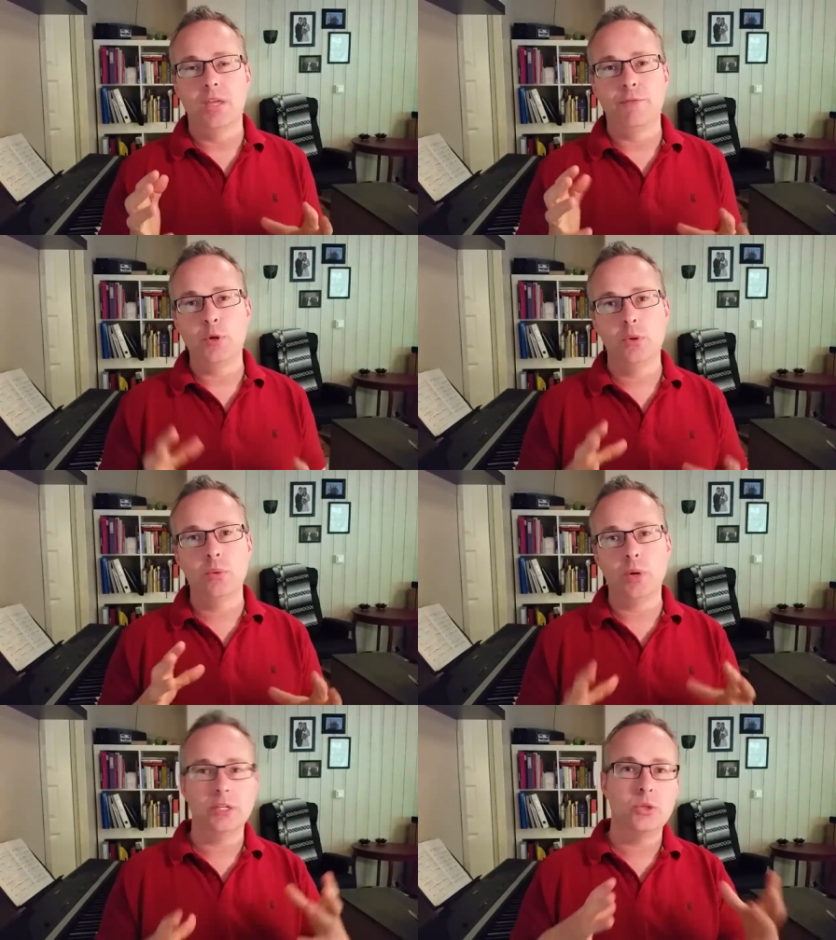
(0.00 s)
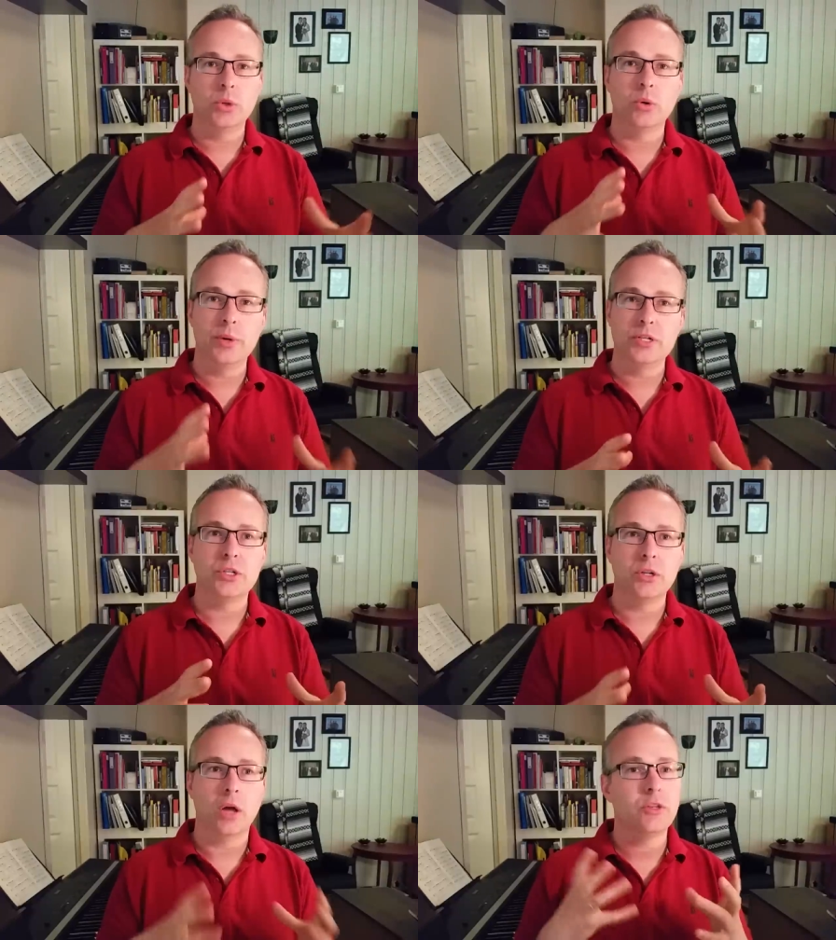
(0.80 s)
if you run into a
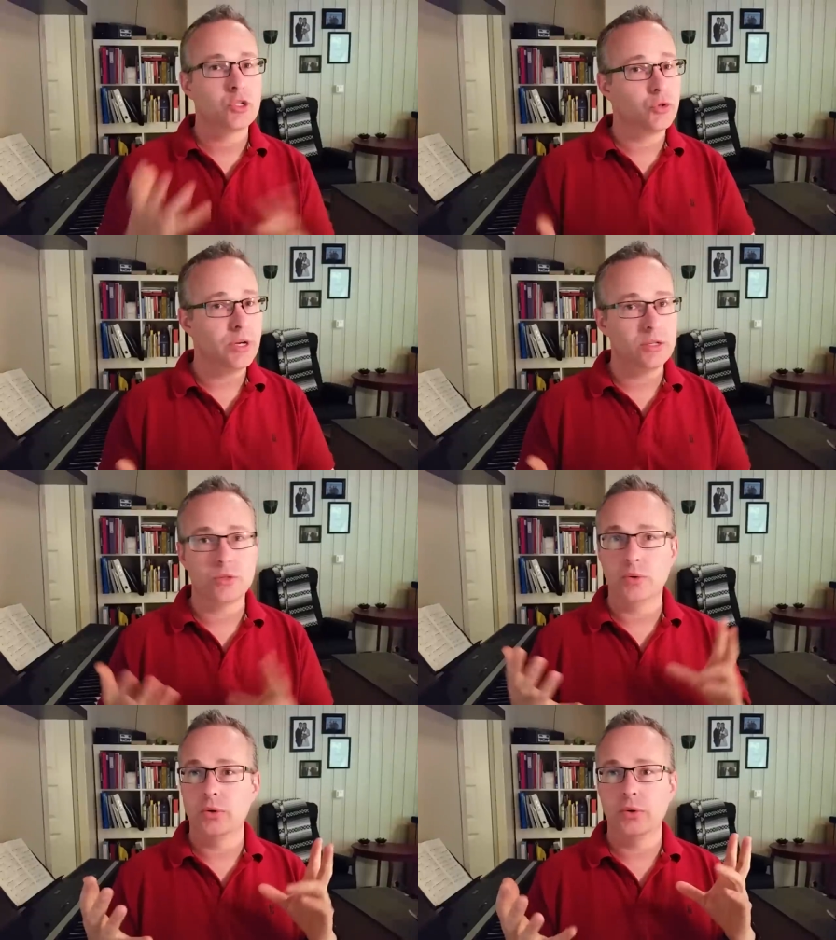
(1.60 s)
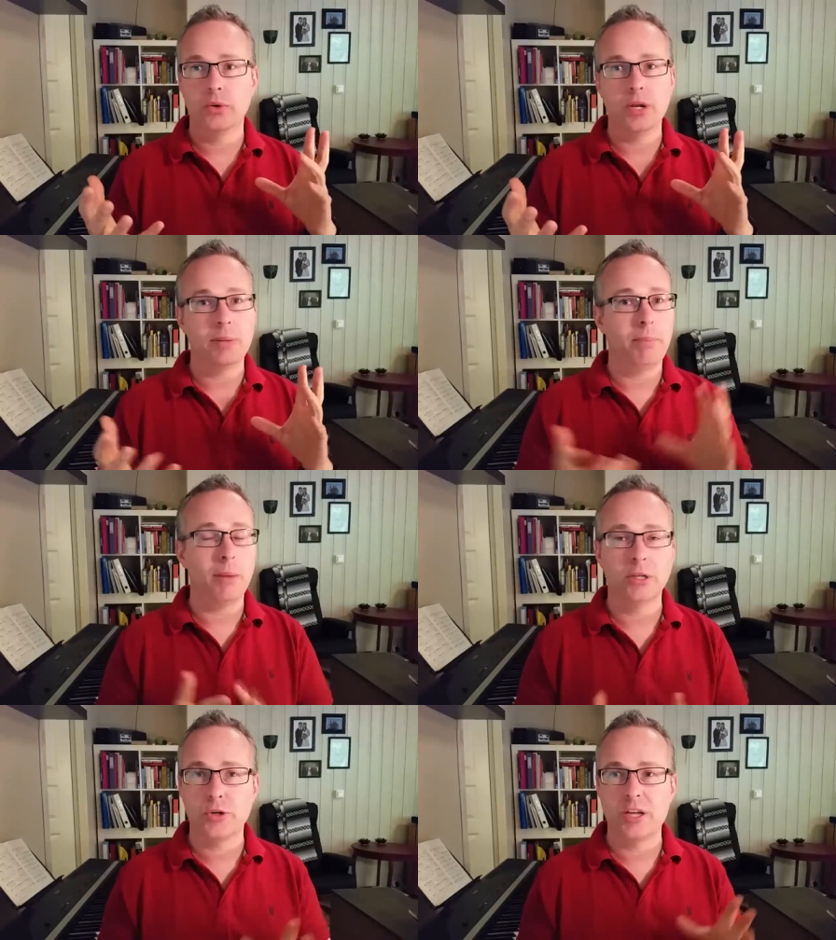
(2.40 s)
Norwegian on the streets or in
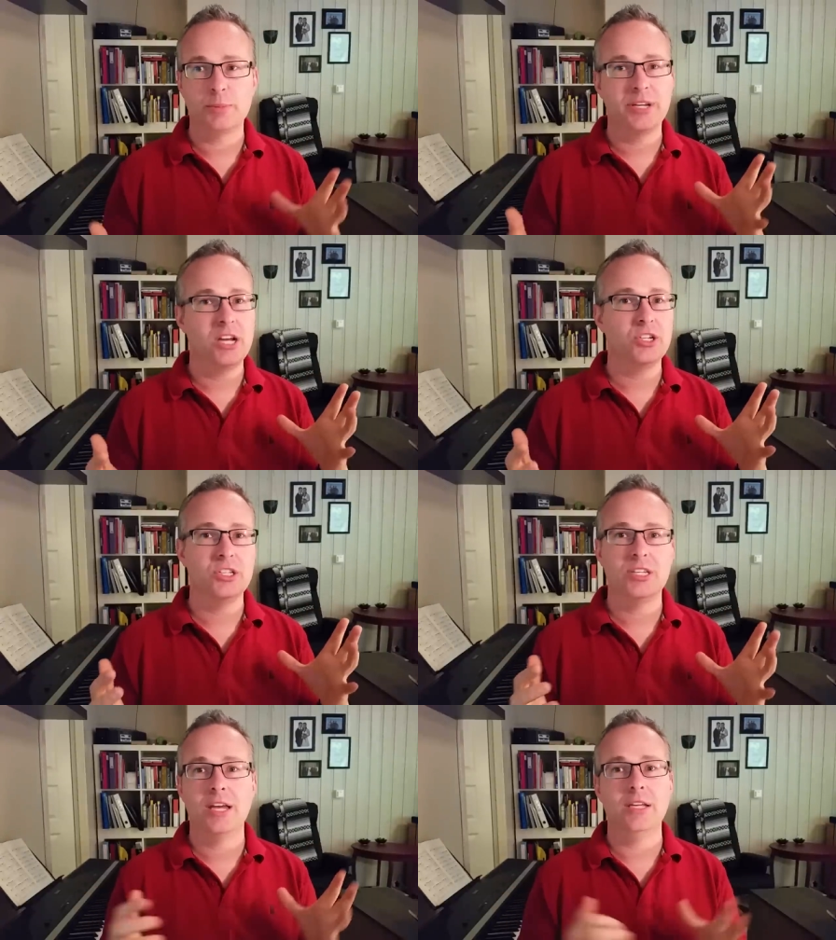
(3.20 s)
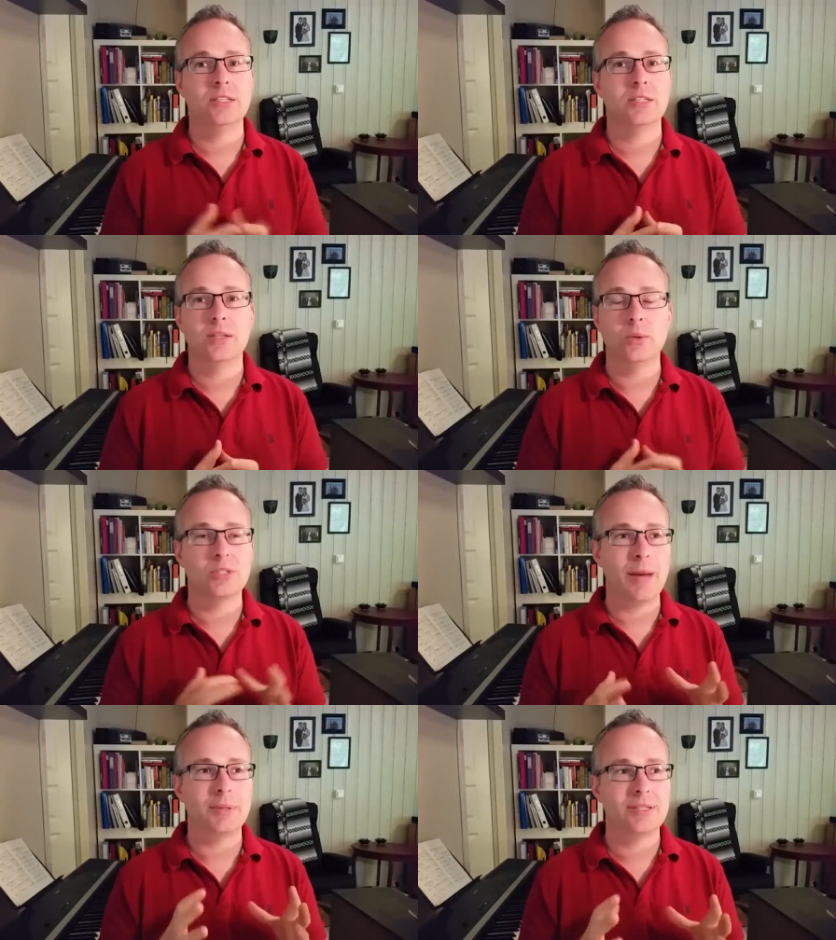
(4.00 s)
public transportation settings,
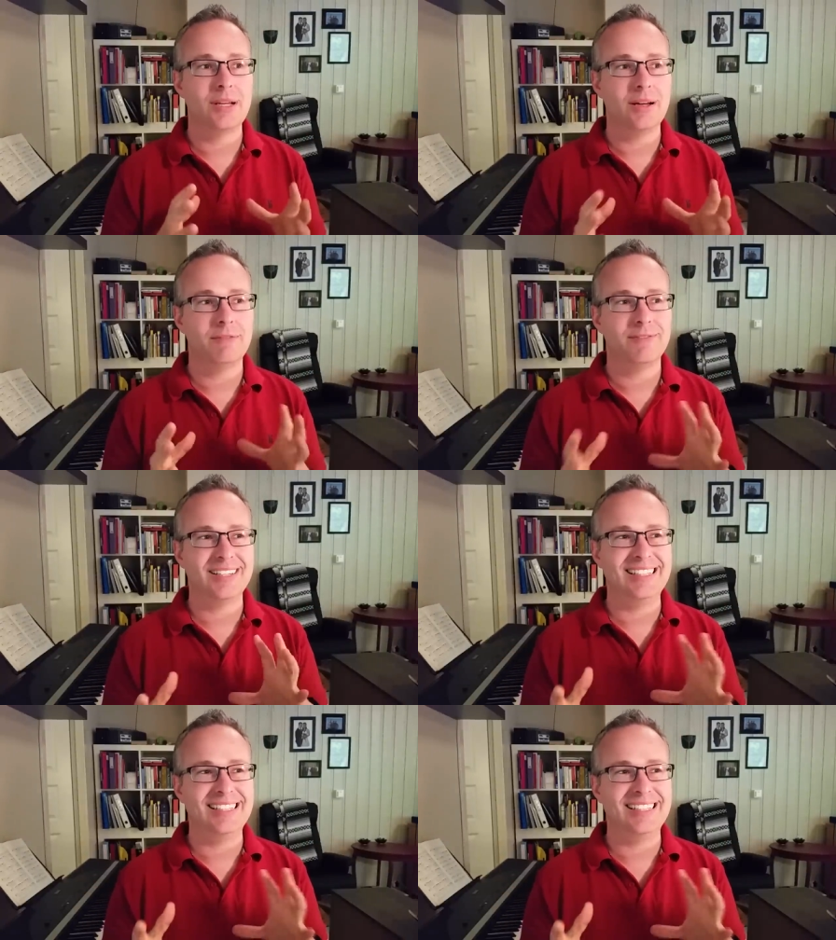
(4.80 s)
those type of stuff,